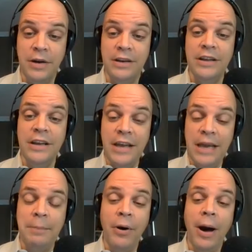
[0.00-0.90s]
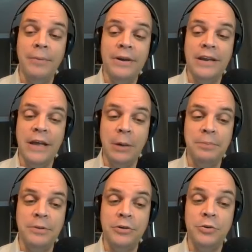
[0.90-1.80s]
but hip hop can help
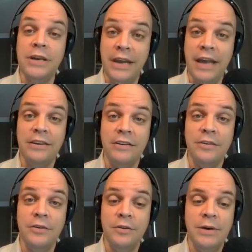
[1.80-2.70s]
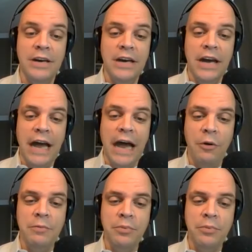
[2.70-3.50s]
you connect to them. How